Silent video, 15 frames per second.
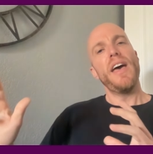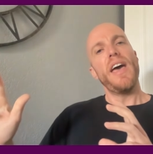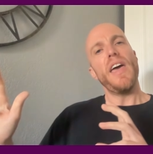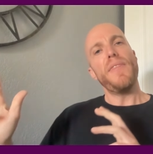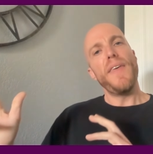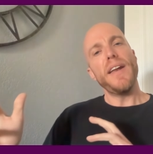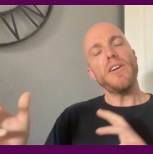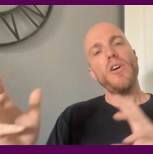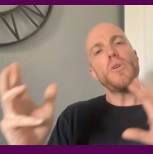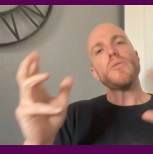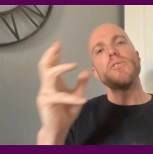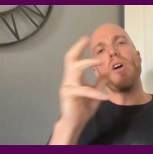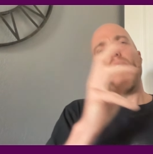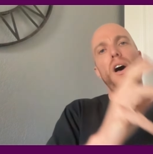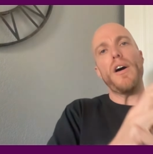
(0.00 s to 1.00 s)
It then
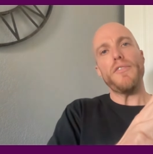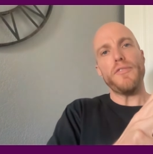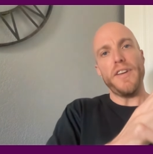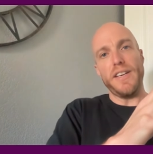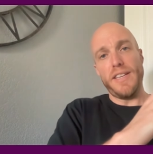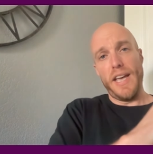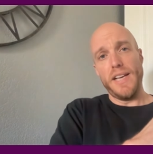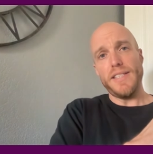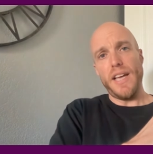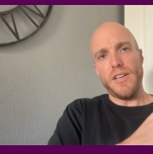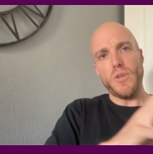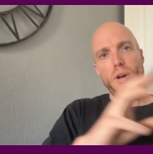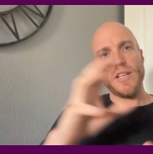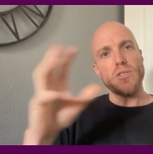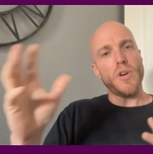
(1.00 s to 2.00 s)
goes off, it takes that
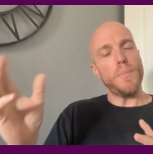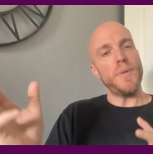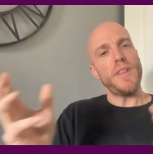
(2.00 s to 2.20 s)
transcript,